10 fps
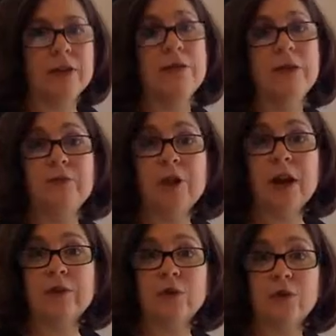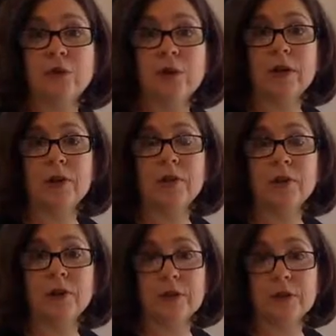No need for extra storage for the
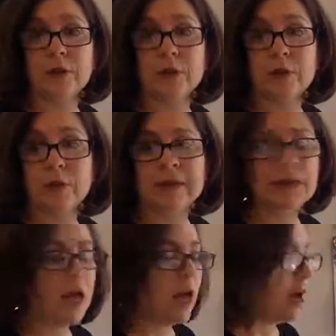Christmas ornaments.